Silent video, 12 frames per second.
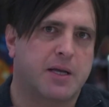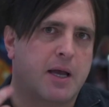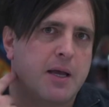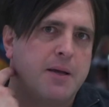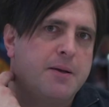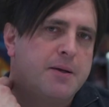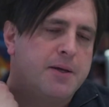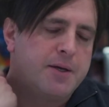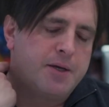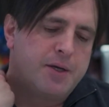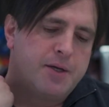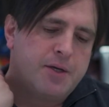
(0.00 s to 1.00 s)
Okay,
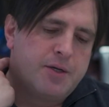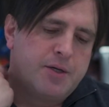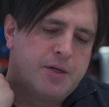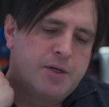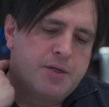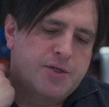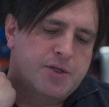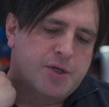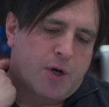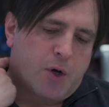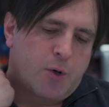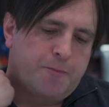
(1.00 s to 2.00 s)

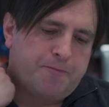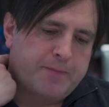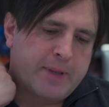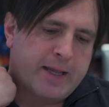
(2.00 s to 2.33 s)
so